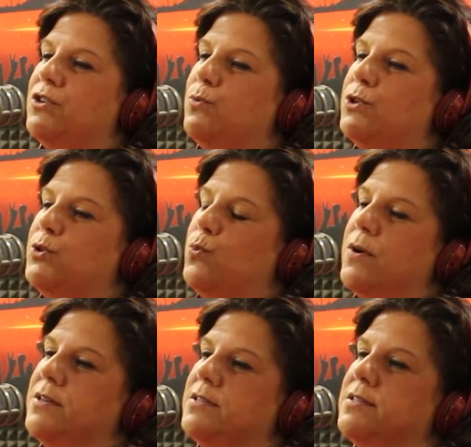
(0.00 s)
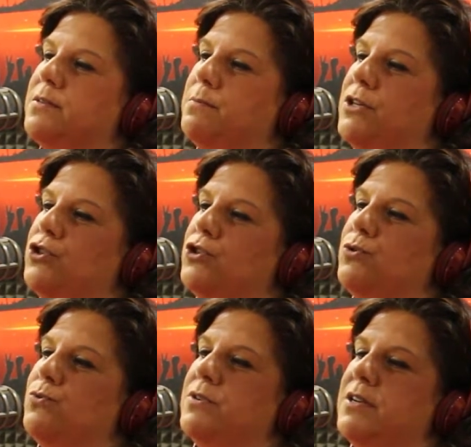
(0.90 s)
which was mid
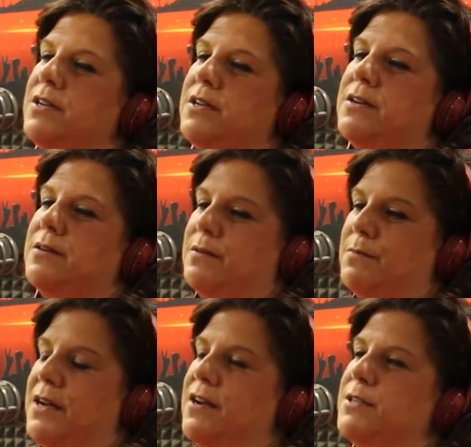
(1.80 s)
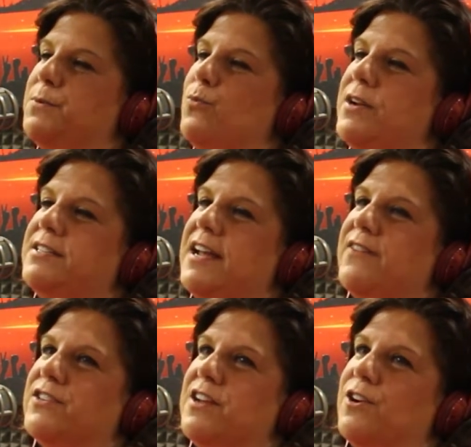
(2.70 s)
June, my husband went to
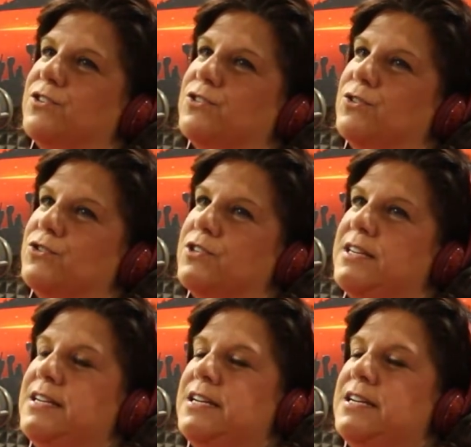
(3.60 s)
have his heart surgery.